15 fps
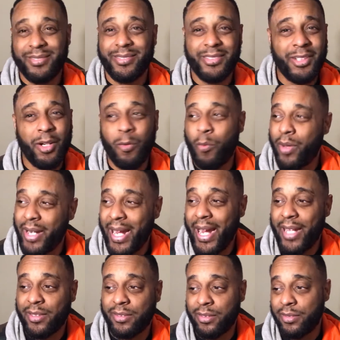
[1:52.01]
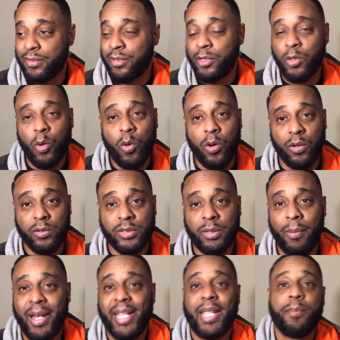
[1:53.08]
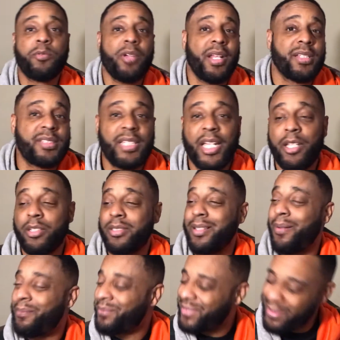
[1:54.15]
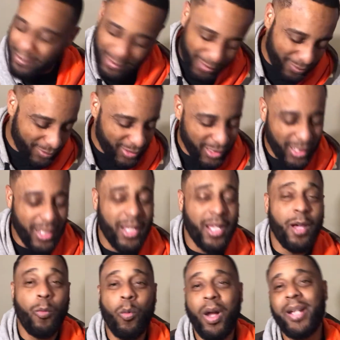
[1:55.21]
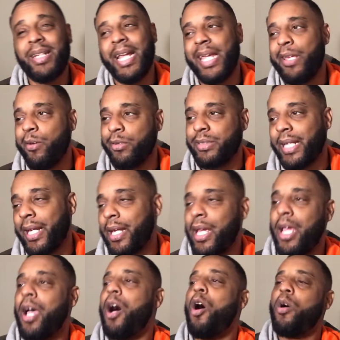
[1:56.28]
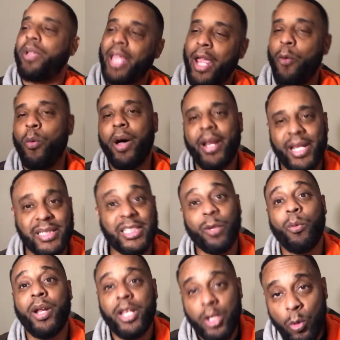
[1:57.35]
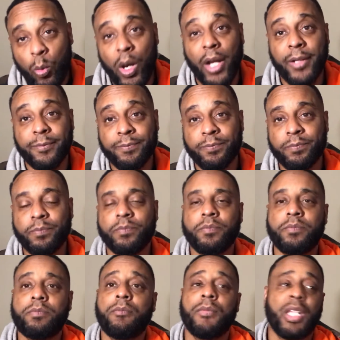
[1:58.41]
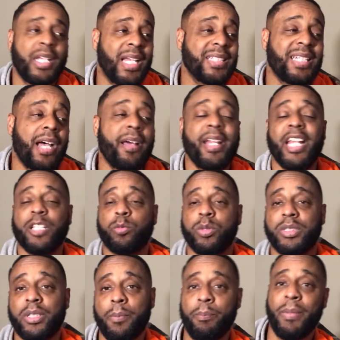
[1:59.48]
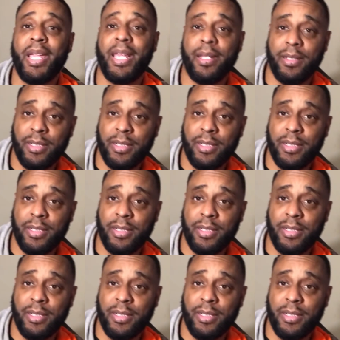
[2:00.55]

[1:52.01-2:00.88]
you don't want to answer the door. Somebody keep trying to sell you something. Come on. One day you're going to say, okay, what is it? What do you want? That's how it is with some men.